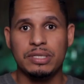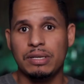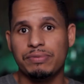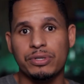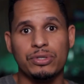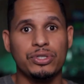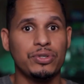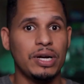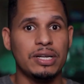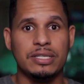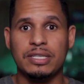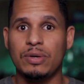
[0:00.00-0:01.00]
If you're
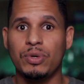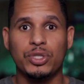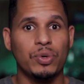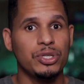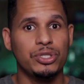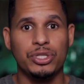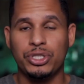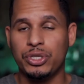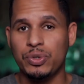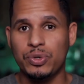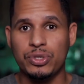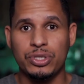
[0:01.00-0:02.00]
trying to see which one to
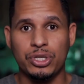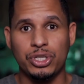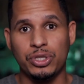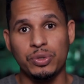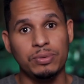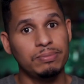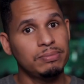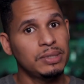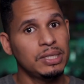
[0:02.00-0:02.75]
choose to shoot,